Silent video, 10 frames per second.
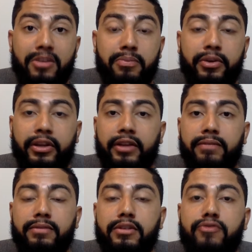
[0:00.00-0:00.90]

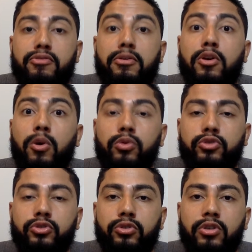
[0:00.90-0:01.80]
upbringing from a
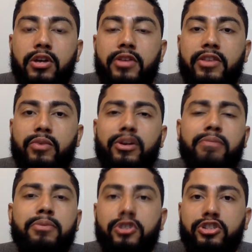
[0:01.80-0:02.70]
culture that really
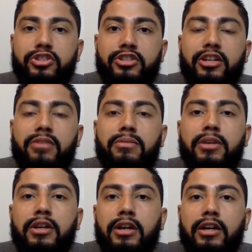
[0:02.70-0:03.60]
pushes them
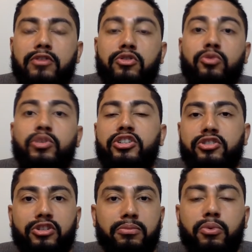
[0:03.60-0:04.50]
uh, to reach a
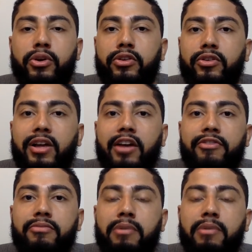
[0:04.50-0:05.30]
certain point in their life.